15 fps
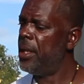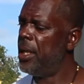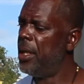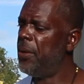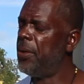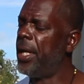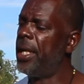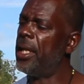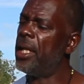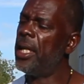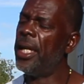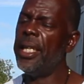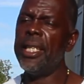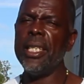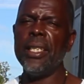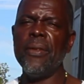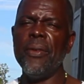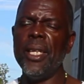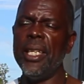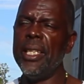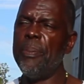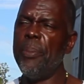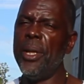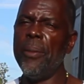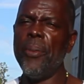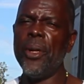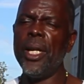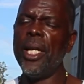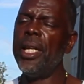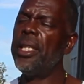Now that the kite is finished
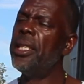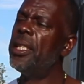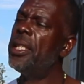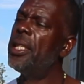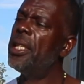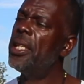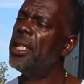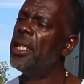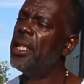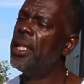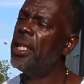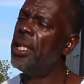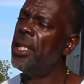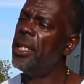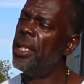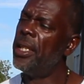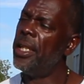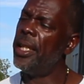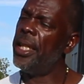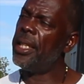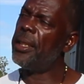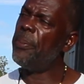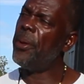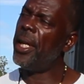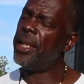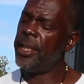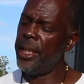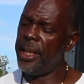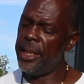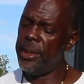papered, the next
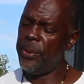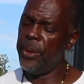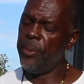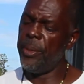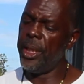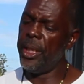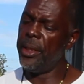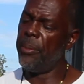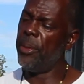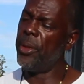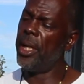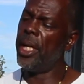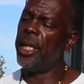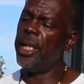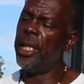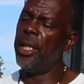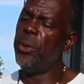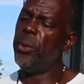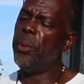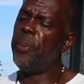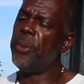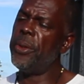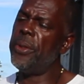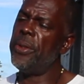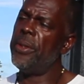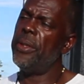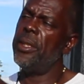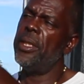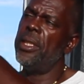process will be to put on your loops.